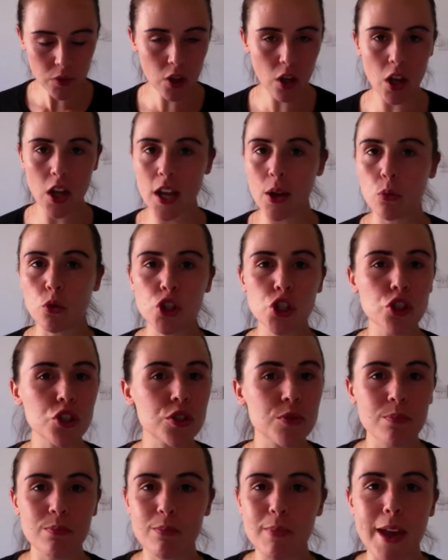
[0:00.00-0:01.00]
It should
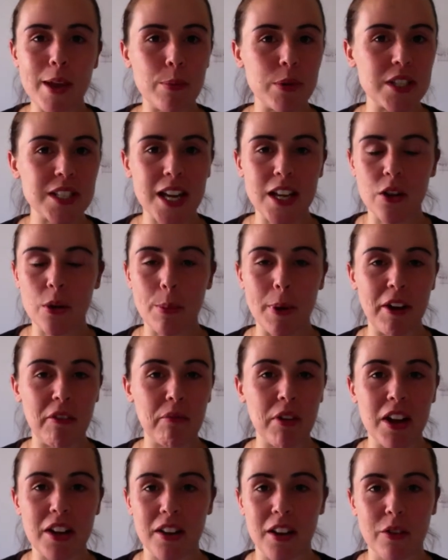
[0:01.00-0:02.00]
maybe take you about,
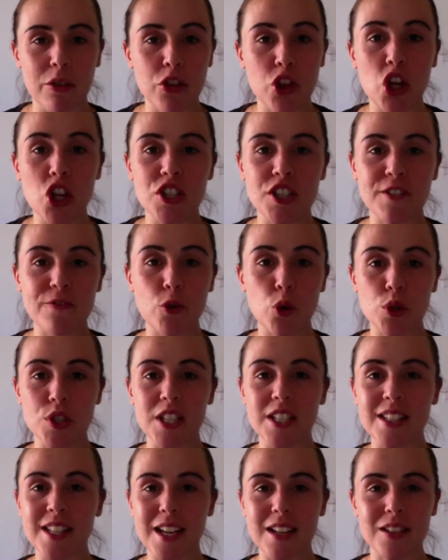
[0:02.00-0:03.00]
30-40
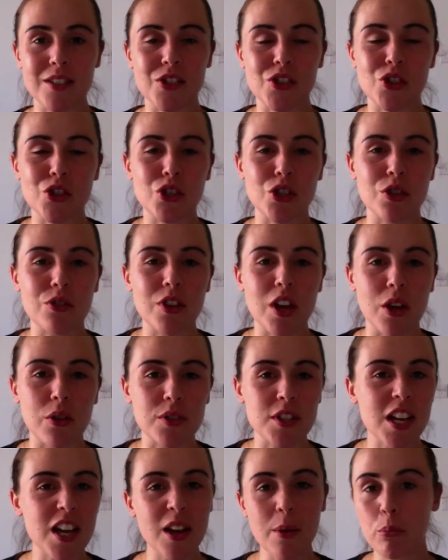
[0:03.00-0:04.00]
seconds to do
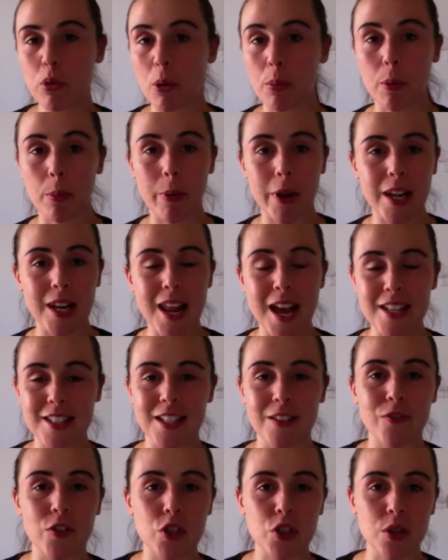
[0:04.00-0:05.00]
those, probably less
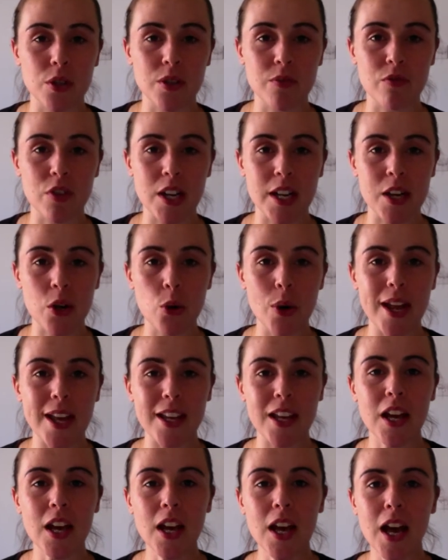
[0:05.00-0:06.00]
if you're doing them really
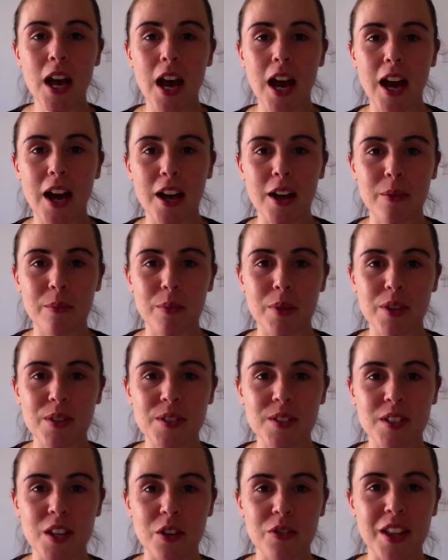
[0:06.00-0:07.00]
quick.
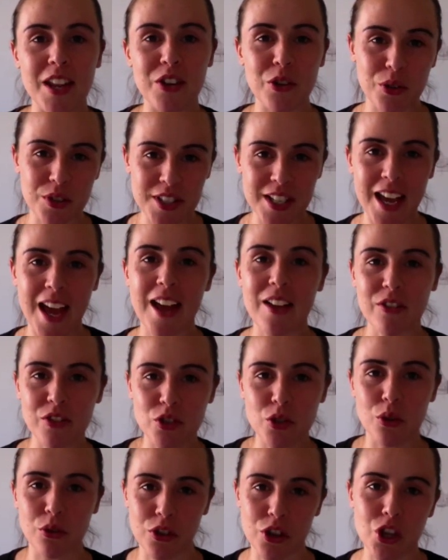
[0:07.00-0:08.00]
So then you'd get
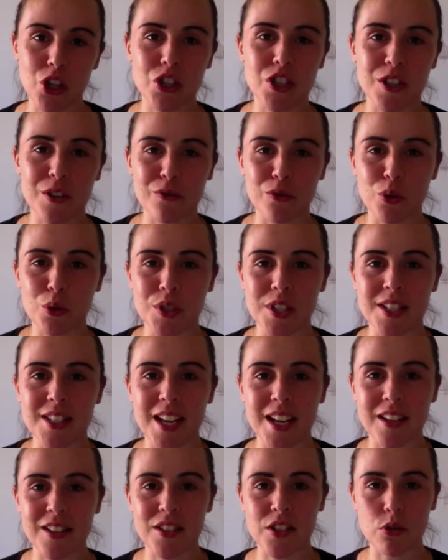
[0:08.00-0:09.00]
sort of 30 or 40
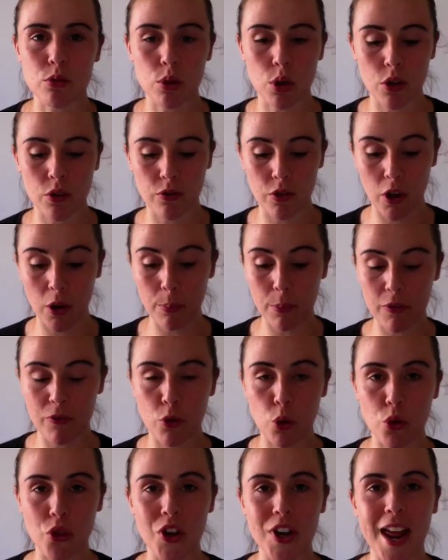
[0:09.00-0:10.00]
seconds to recover
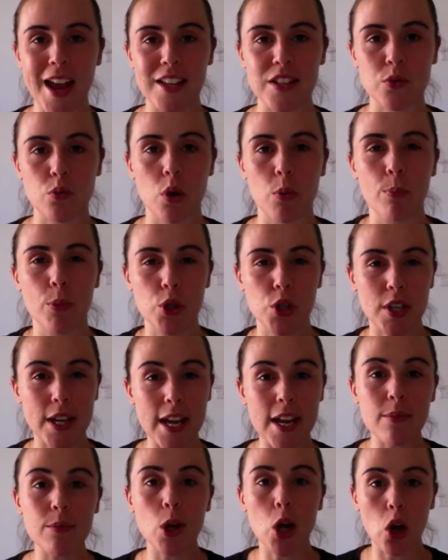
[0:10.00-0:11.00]
before the next one. But
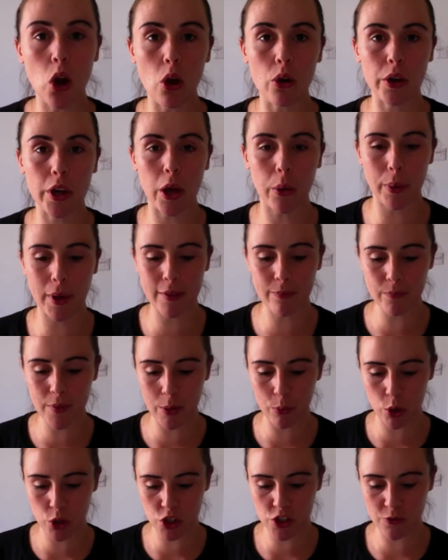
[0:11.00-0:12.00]
keep the clock going
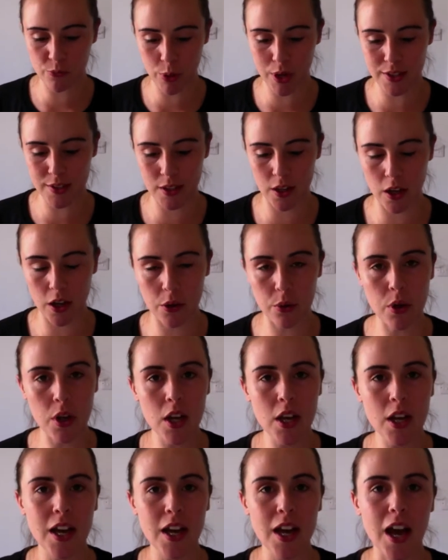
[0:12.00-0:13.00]
once you press go.
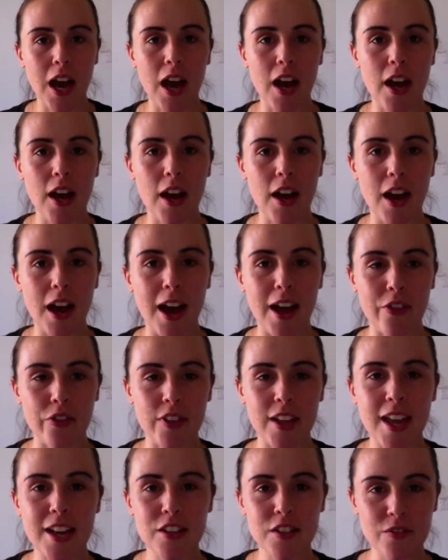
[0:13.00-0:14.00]
At
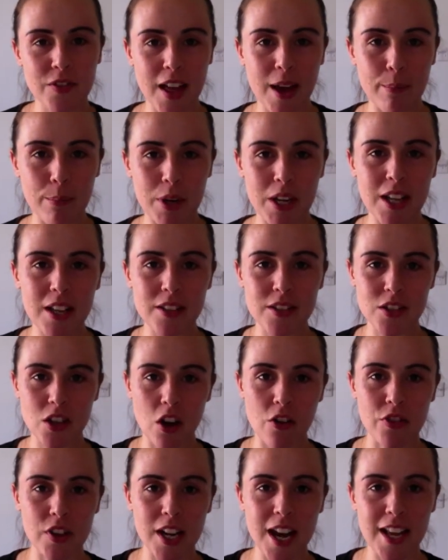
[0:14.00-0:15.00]
the end of that minute,
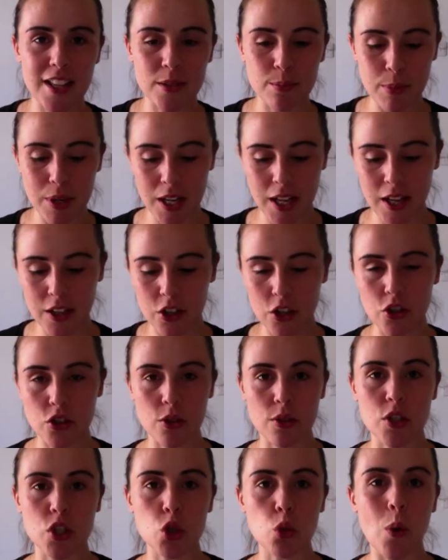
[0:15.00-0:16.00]
start of the next minute, you're
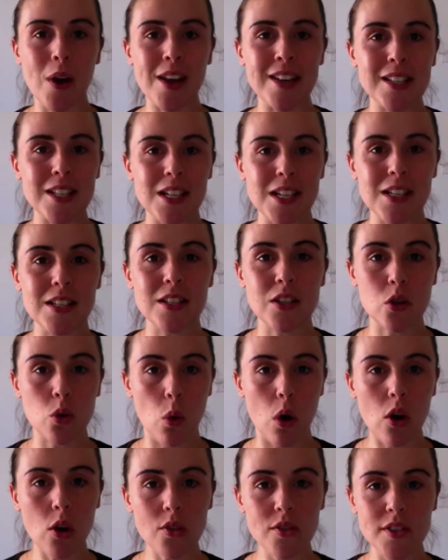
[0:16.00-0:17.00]
doing 20
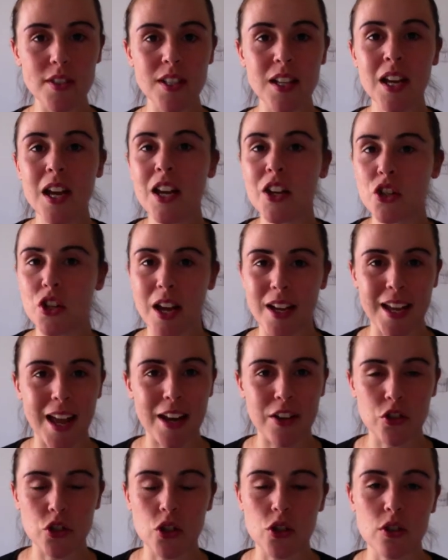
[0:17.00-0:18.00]
squats.
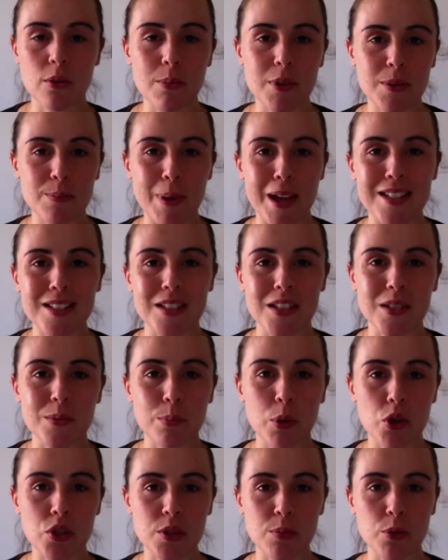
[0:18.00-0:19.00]
Again, do them as best as
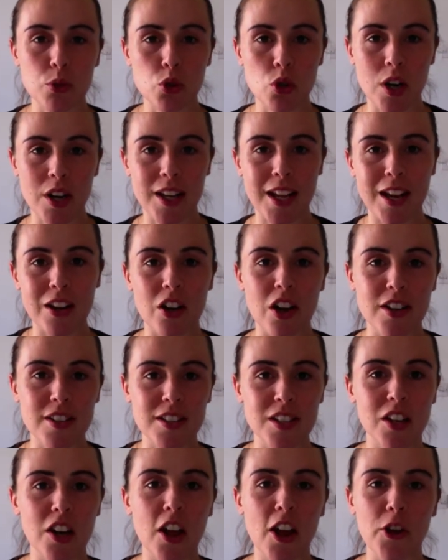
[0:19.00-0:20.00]
possible, trying to get nice
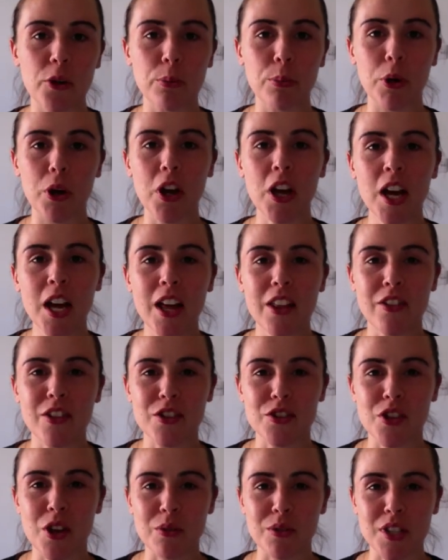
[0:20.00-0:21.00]
and low, but
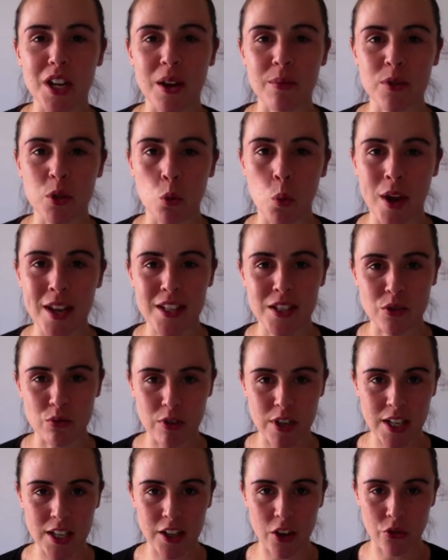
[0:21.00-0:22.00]
there's no time to waste
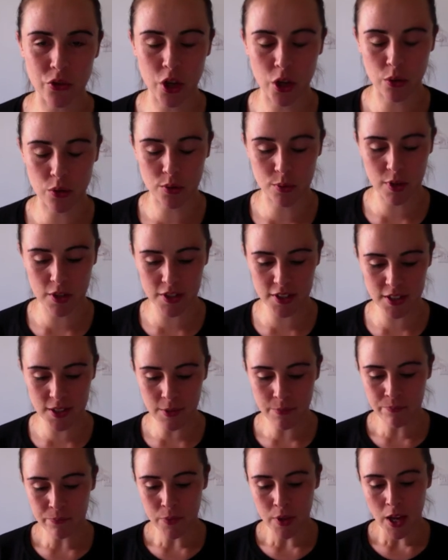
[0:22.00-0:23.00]
really on those ones.
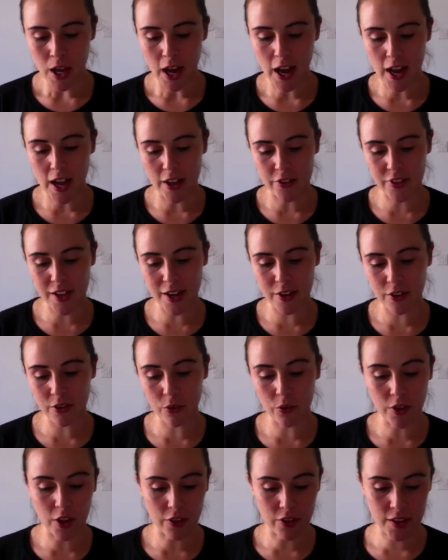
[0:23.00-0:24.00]
Then
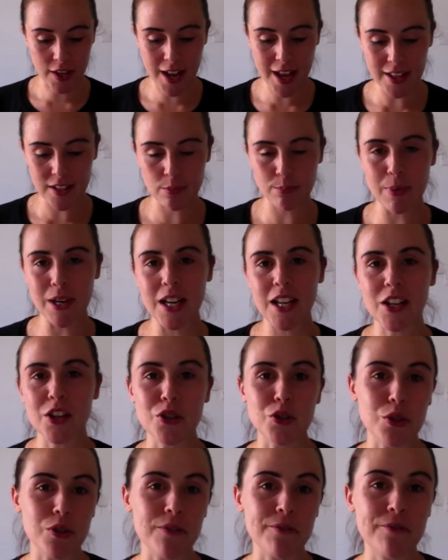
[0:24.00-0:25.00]
at the next minute, you're
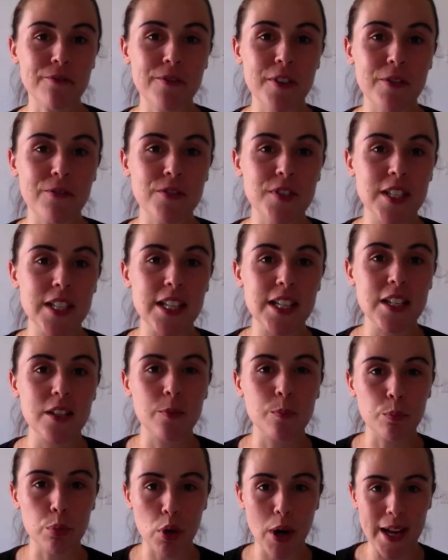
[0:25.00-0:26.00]
doing
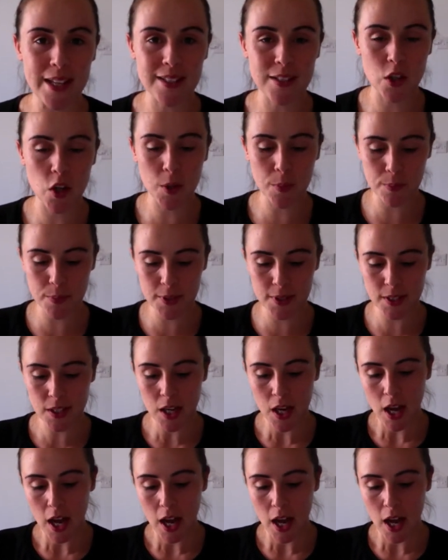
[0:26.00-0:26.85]
15 press-ups.